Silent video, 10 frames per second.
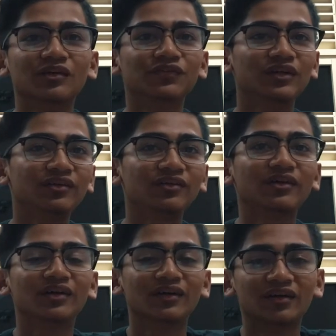First,
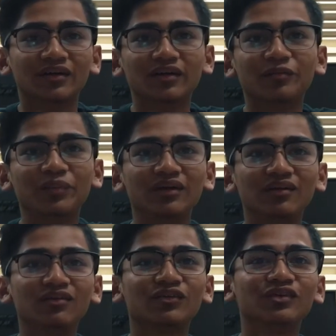the
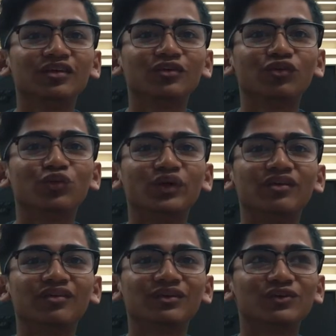parents continues to
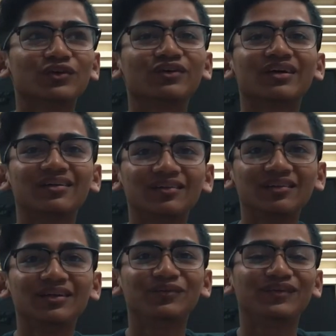execute
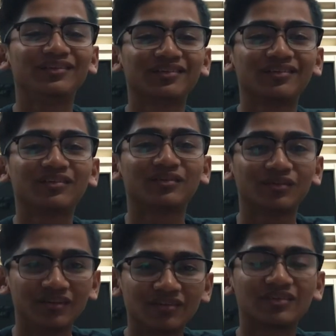concurrently with
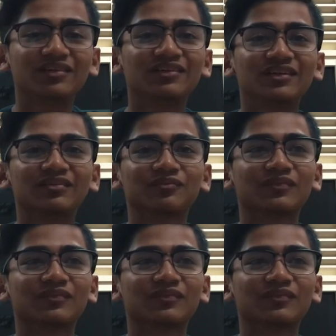its children.